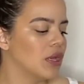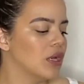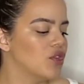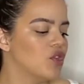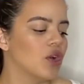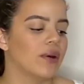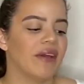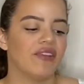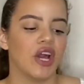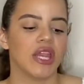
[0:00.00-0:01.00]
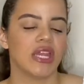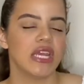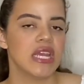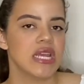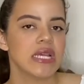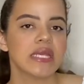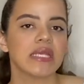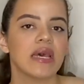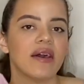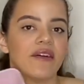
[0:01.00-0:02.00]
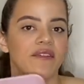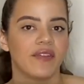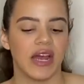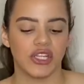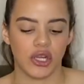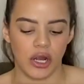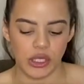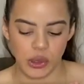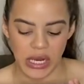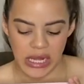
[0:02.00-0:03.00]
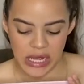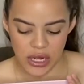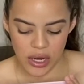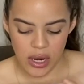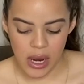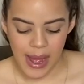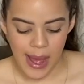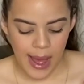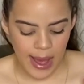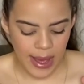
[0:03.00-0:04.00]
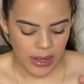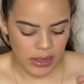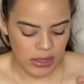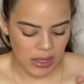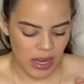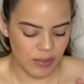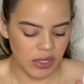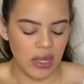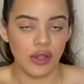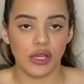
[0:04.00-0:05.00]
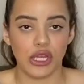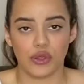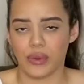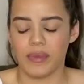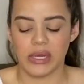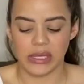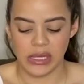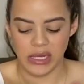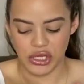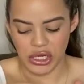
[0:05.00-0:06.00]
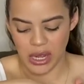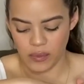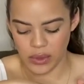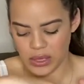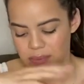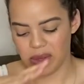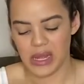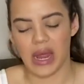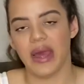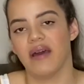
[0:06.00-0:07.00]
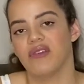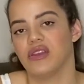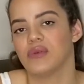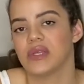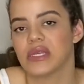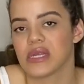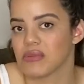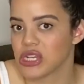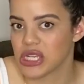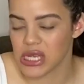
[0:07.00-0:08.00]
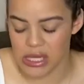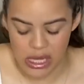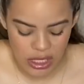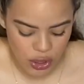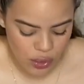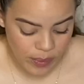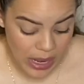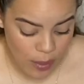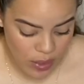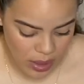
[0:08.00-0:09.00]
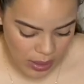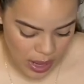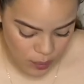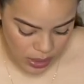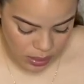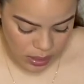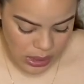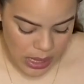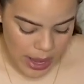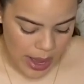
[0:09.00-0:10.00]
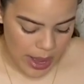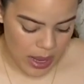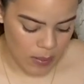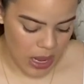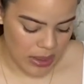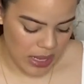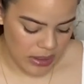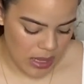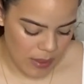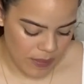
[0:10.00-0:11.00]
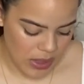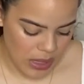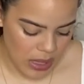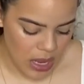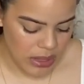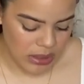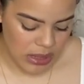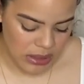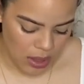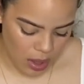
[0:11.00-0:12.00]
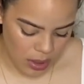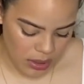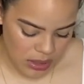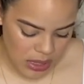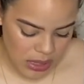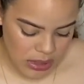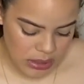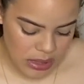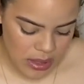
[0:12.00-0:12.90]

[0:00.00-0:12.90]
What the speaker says: So I've got these flashcards right here. I got these on Amazon. They're like $3 each. I will admit I haven't used these as much as I'd like to, but I will. I like them because it's all of these